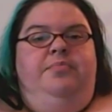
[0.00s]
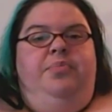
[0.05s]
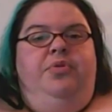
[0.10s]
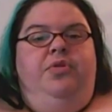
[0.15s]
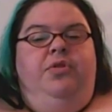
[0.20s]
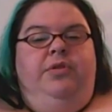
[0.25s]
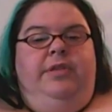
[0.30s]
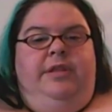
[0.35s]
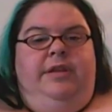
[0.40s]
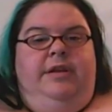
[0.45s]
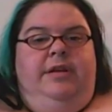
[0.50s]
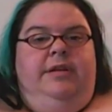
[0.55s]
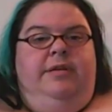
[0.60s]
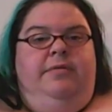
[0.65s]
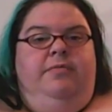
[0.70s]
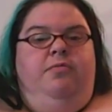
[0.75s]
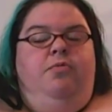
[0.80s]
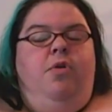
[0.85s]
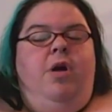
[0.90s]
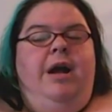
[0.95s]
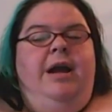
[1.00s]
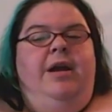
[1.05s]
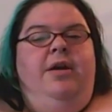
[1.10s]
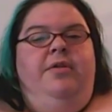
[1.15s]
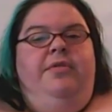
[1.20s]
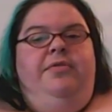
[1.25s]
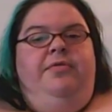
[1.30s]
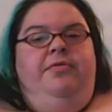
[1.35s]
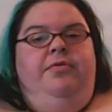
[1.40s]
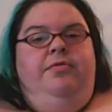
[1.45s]
pull the
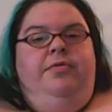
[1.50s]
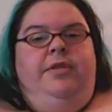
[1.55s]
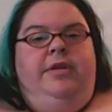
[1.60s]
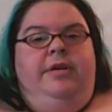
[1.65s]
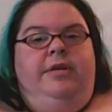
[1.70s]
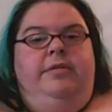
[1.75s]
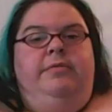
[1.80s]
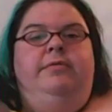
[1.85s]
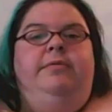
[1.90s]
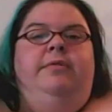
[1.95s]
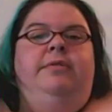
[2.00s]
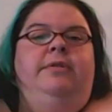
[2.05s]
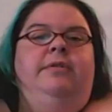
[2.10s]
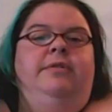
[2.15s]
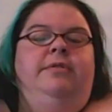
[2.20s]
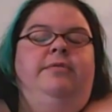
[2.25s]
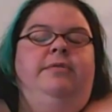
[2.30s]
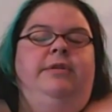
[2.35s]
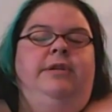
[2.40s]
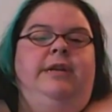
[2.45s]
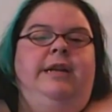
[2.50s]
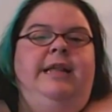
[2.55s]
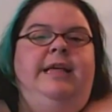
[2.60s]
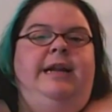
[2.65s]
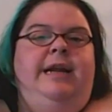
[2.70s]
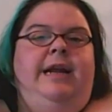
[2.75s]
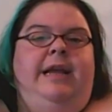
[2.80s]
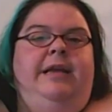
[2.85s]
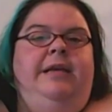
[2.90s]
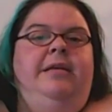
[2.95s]
wire through the
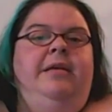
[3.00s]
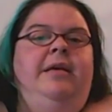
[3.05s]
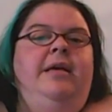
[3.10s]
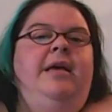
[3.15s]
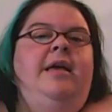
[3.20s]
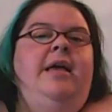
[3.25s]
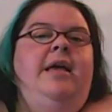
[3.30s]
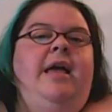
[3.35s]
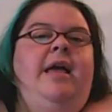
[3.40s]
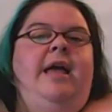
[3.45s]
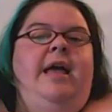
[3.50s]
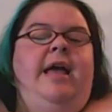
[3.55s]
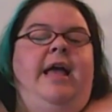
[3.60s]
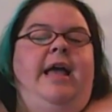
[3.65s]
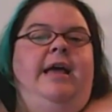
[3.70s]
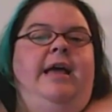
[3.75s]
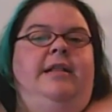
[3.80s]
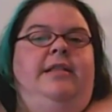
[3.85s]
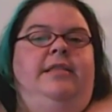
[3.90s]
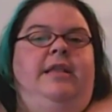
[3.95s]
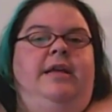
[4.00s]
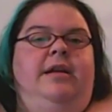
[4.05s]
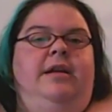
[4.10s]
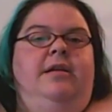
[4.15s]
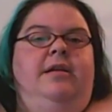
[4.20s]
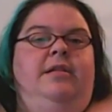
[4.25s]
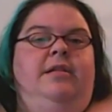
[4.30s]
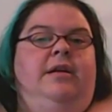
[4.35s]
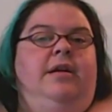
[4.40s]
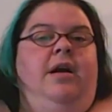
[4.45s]
knitting. And
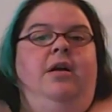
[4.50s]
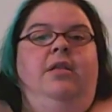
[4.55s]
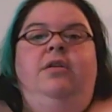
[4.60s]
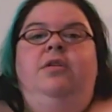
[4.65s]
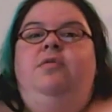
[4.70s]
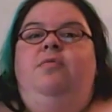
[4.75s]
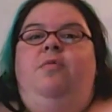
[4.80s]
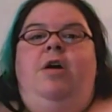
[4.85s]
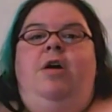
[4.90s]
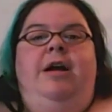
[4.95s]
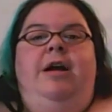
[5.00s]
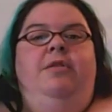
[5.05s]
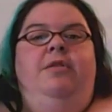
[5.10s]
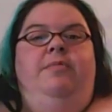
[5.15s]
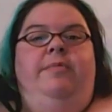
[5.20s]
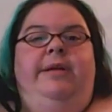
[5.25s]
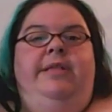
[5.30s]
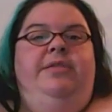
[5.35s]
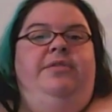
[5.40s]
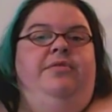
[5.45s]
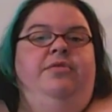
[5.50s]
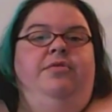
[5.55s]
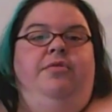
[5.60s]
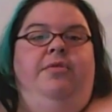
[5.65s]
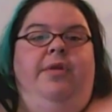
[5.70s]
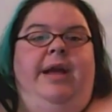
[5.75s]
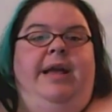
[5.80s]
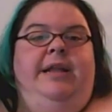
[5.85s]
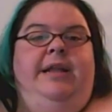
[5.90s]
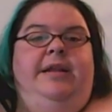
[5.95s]
then the colored wire went through
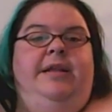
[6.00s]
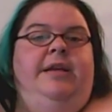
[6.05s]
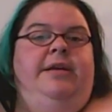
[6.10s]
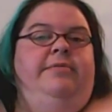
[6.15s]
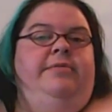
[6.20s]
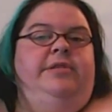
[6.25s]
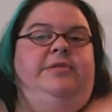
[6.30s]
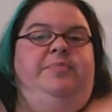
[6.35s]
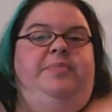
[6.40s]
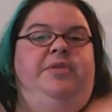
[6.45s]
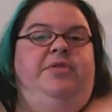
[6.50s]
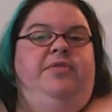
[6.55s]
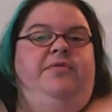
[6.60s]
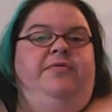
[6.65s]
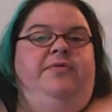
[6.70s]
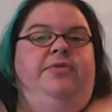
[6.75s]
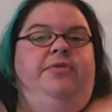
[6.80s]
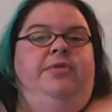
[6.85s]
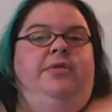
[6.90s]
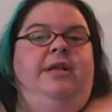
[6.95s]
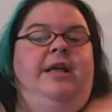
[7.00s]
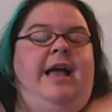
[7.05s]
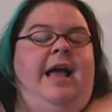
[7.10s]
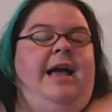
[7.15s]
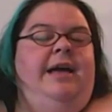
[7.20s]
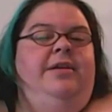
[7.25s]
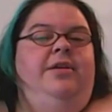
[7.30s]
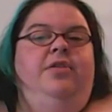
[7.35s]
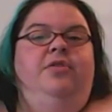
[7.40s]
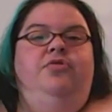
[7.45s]
great. It was beautiful,
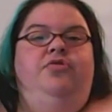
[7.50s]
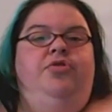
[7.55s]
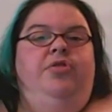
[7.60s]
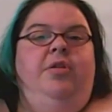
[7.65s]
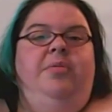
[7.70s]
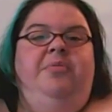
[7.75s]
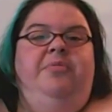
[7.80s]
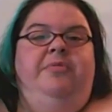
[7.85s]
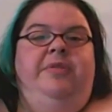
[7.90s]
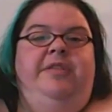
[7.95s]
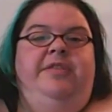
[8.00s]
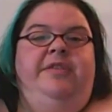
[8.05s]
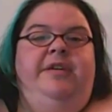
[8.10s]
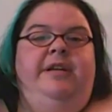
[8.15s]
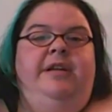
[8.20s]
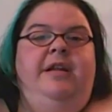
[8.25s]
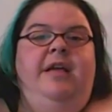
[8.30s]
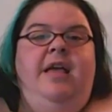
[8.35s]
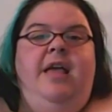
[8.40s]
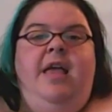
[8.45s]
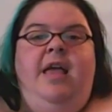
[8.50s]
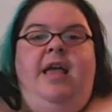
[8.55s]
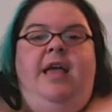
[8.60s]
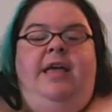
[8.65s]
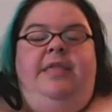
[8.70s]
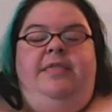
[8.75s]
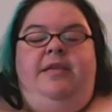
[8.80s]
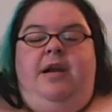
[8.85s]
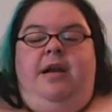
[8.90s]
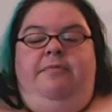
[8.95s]
had no trouble with it.
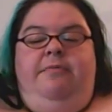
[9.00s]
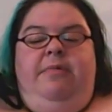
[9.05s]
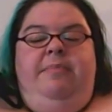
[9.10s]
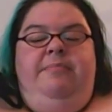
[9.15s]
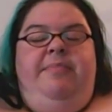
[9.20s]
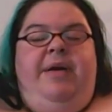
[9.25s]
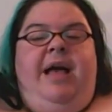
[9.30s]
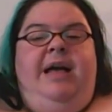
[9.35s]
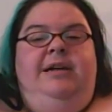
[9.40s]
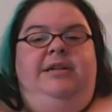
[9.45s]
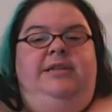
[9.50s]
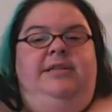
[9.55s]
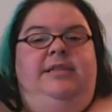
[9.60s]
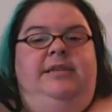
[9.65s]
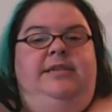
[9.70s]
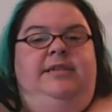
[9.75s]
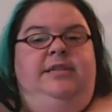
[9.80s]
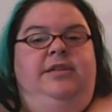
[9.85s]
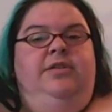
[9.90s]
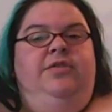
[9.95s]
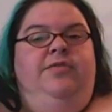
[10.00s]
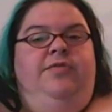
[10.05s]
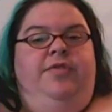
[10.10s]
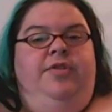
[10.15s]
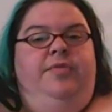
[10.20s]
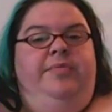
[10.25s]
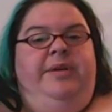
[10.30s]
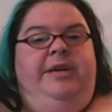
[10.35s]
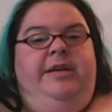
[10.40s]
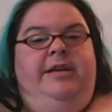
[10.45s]
And then I went back to the
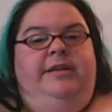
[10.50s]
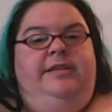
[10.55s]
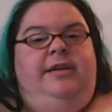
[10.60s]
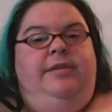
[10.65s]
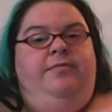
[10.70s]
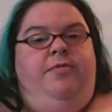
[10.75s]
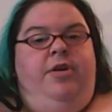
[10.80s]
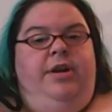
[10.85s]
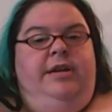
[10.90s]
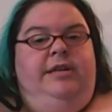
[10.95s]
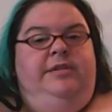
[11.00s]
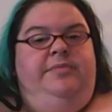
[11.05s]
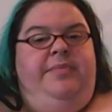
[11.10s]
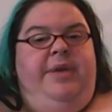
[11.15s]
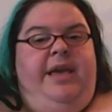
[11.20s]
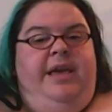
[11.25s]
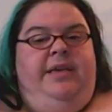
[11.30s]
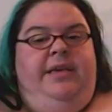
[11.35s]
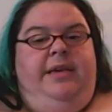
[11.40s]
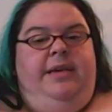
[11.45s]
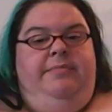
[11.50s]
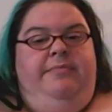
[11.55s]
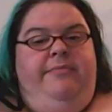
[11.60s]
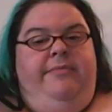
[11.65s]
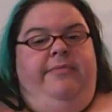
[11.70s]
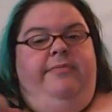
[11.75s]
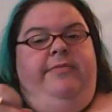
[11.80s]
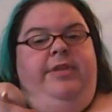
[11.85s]
silver because I wanted to make it,